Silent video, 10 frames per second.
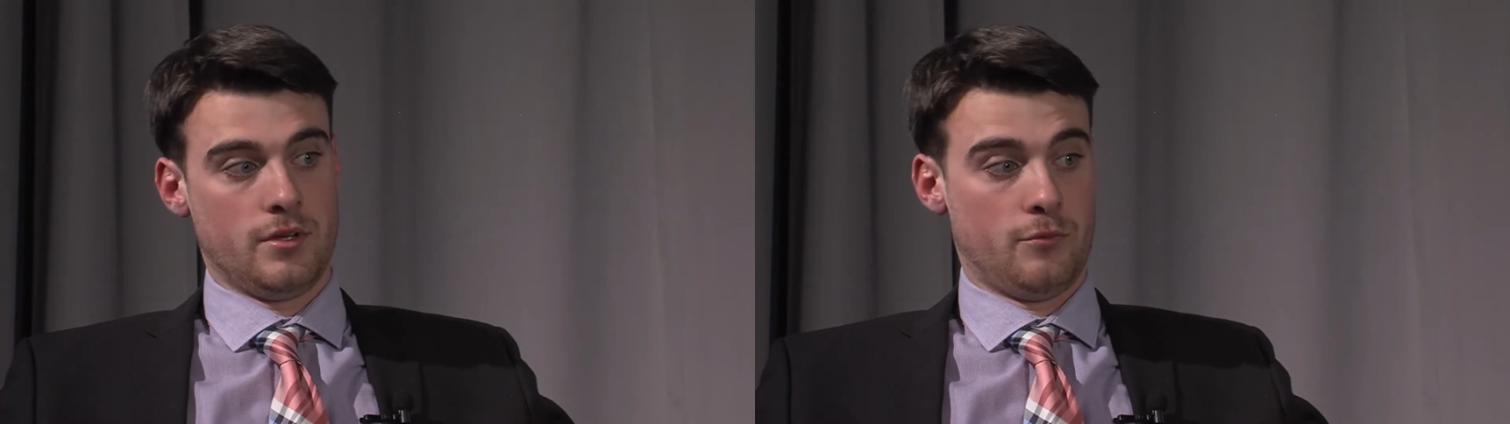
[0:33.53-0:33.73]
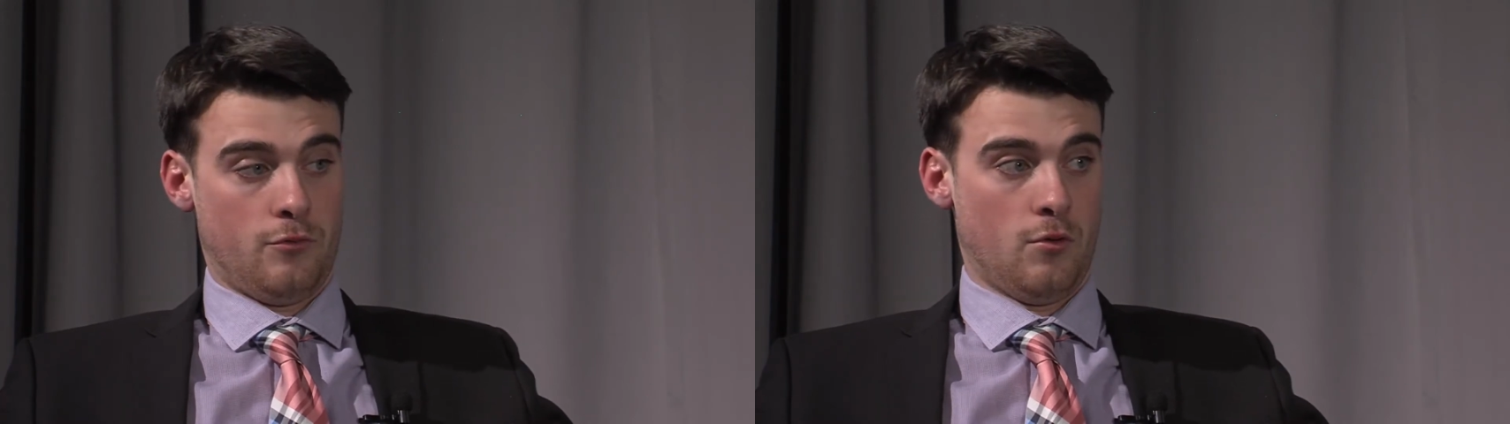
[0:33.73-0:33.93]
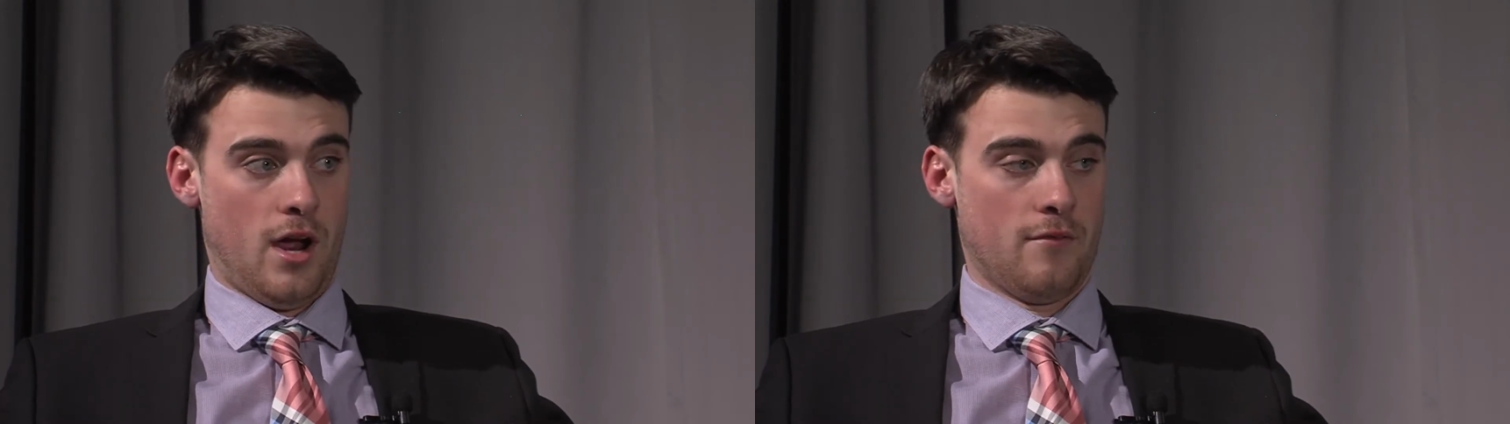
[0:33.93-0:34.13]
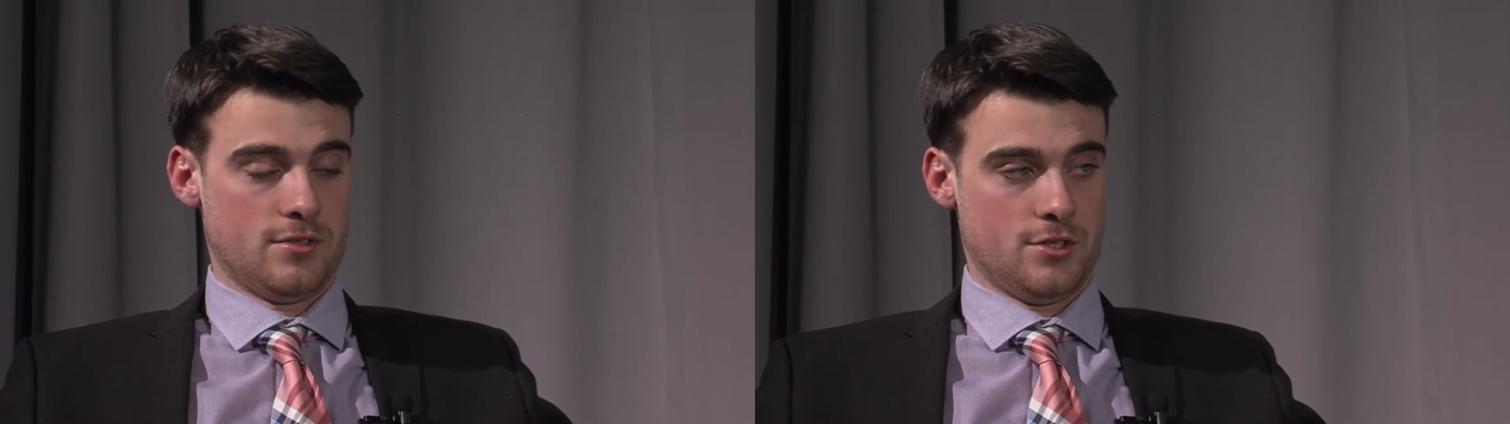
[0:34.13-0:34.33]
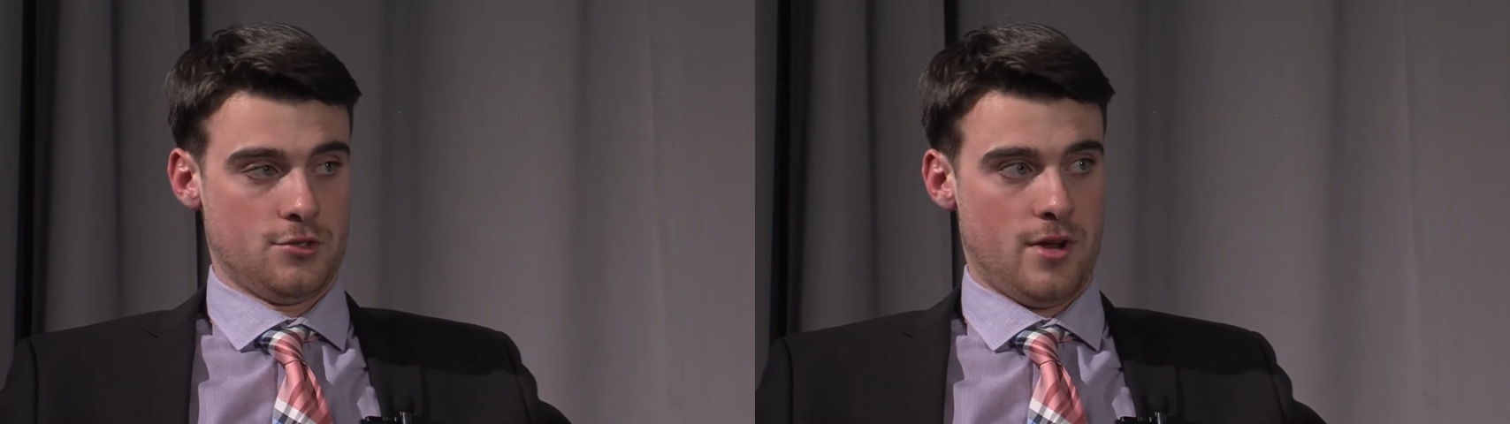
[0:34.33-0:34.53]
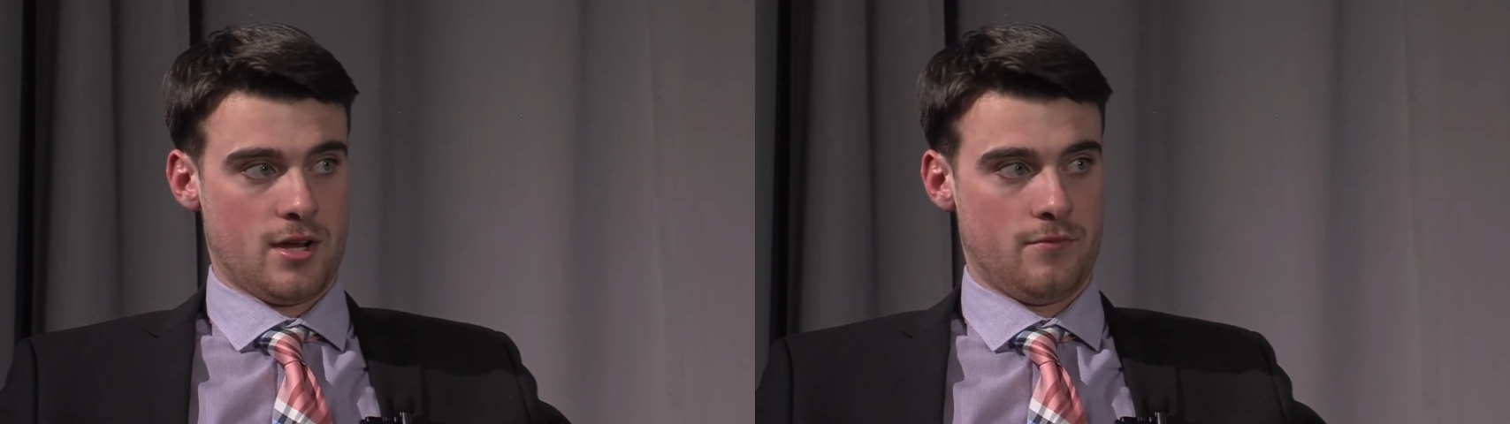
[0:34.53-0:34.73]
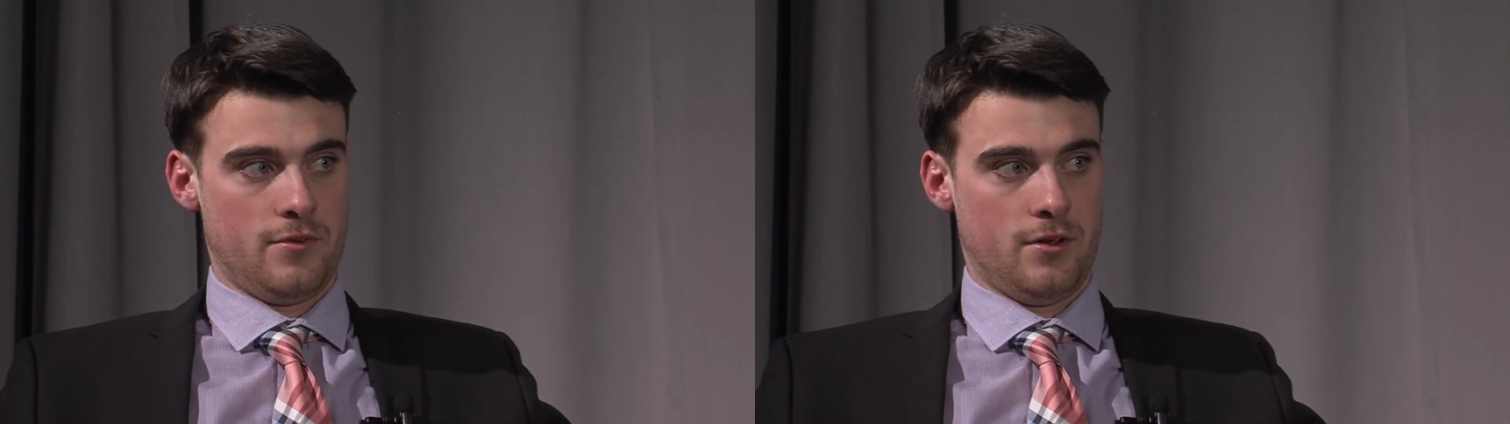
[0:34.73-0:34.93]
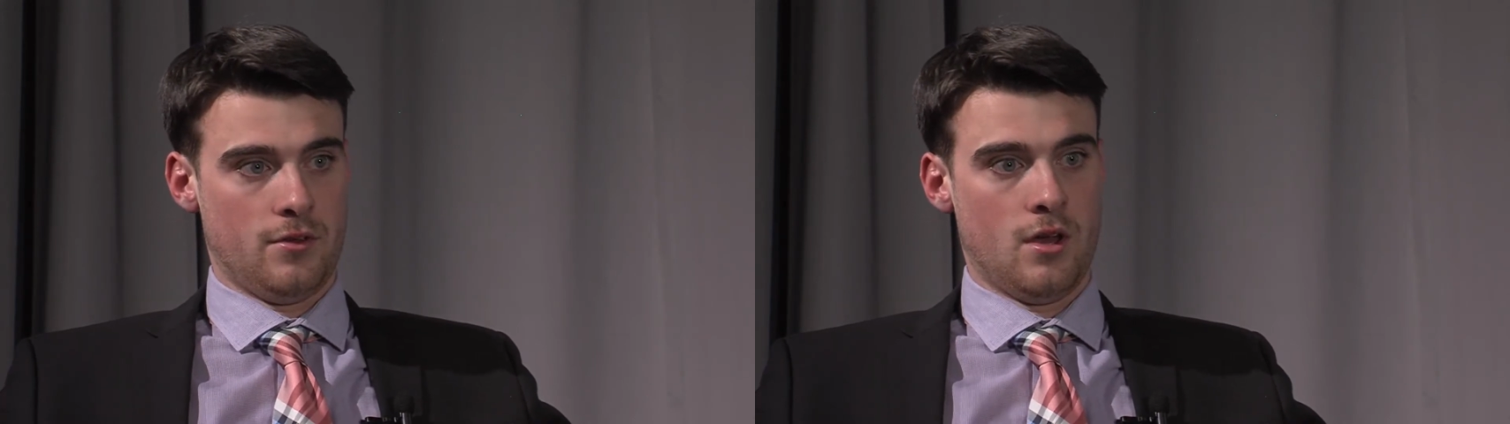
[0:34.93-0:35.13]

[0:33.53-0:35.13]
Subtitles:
for obviously track and field.